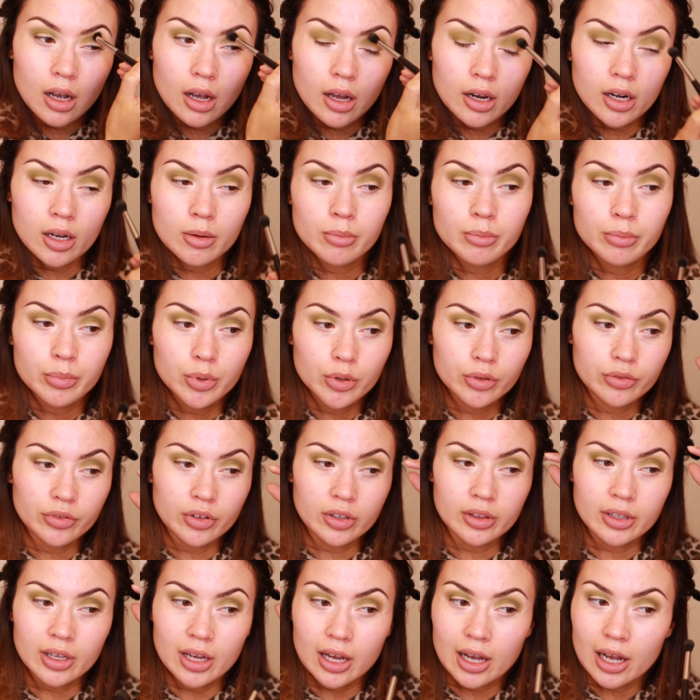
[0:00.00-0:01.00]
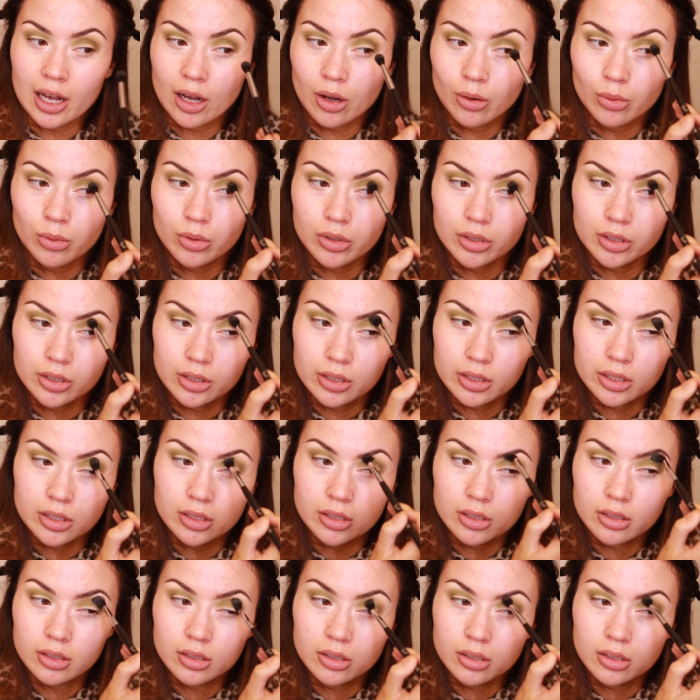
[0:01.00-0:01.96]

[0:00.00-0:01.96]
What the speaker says: and I'm buffing that outwards.